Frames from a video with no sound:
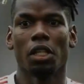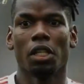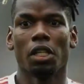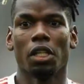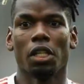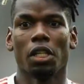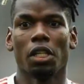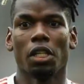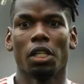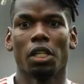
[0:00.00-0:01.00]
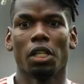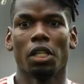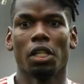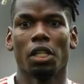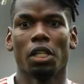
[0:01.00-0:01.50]

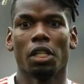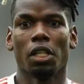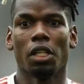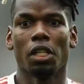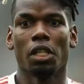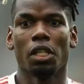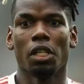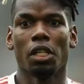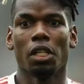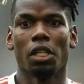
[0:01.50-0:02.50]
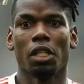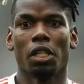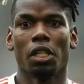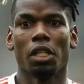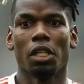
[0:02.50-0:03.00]

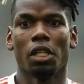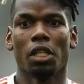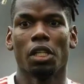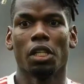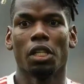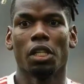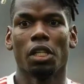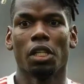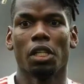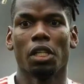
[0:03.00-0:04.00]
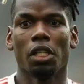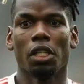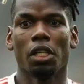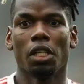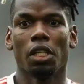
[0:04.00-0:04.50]

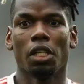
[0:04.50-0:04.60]
(silence)